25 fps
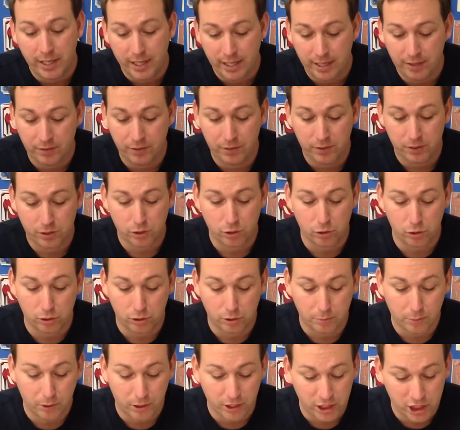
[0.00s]
If you
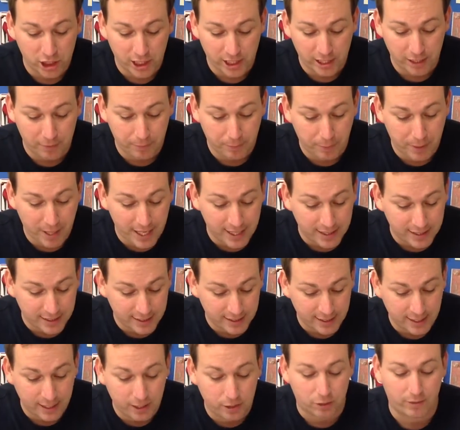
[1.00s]
store them on a sheet of
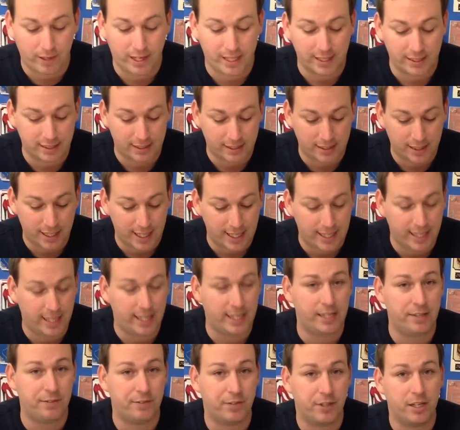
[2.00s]
plastic or acetate
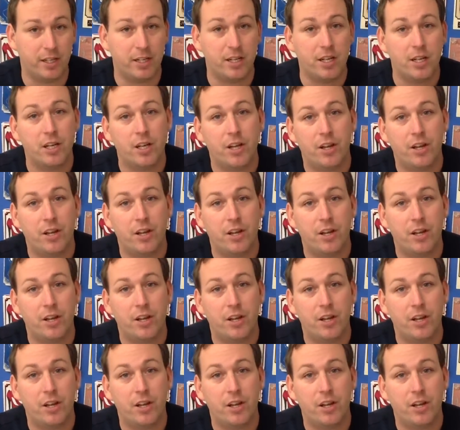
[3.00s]
even,